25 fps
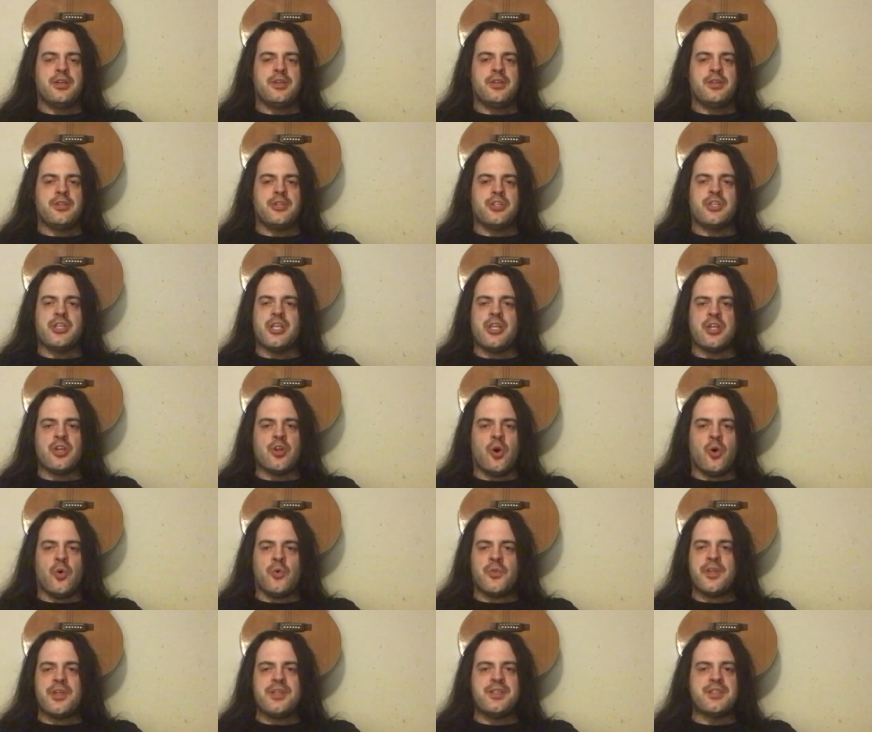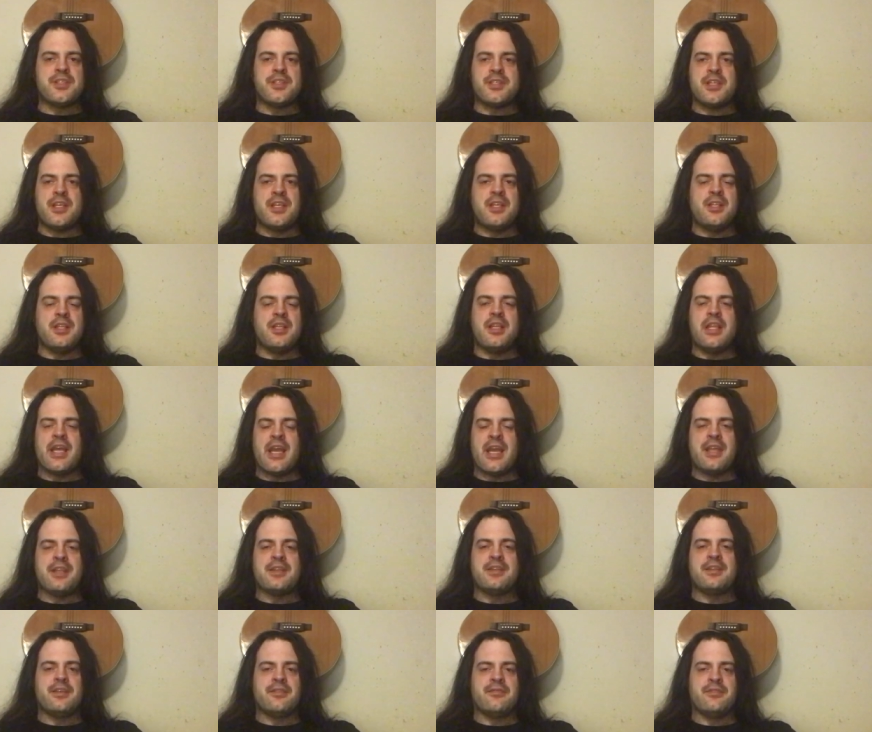She can only see
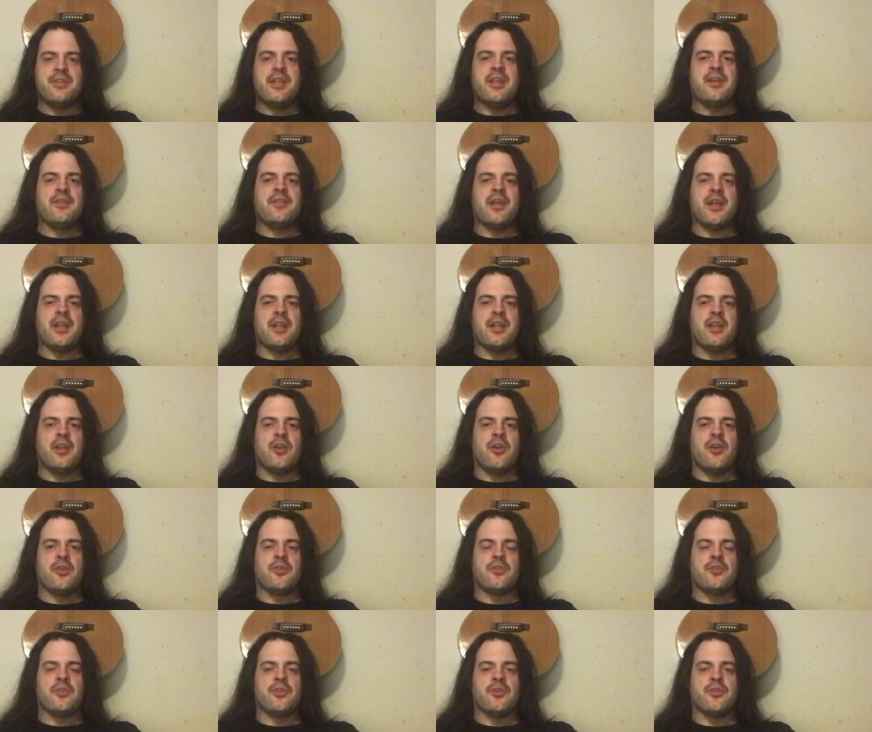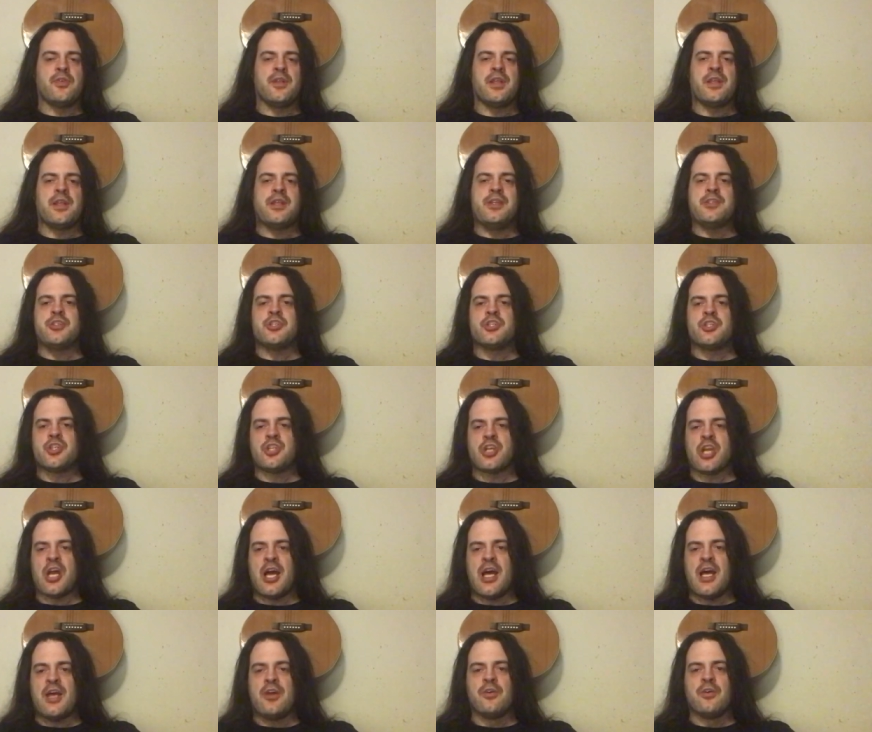negativity in that character that he's
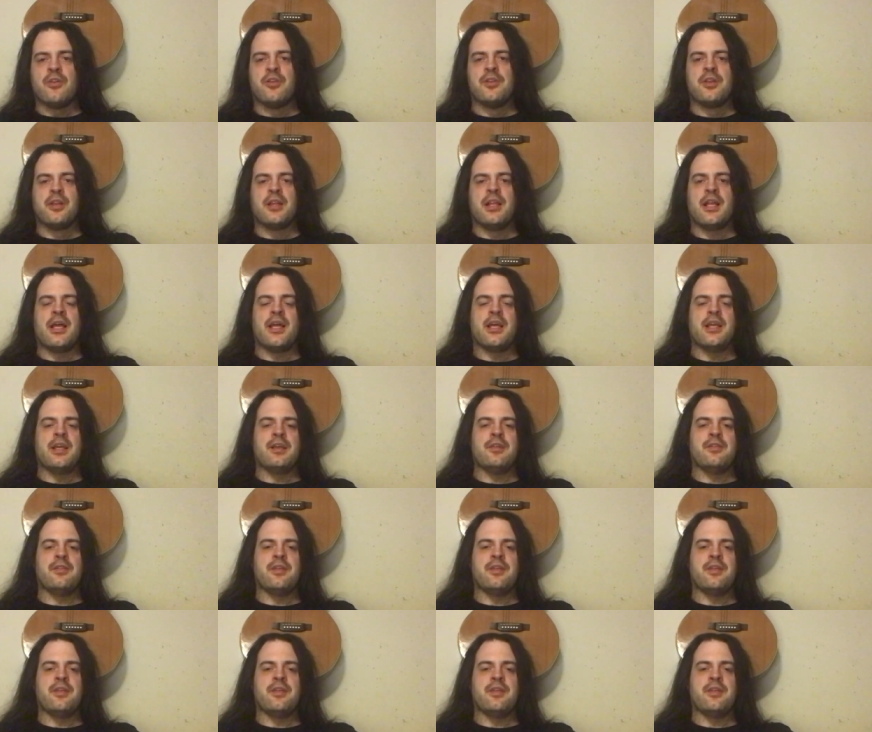childlike,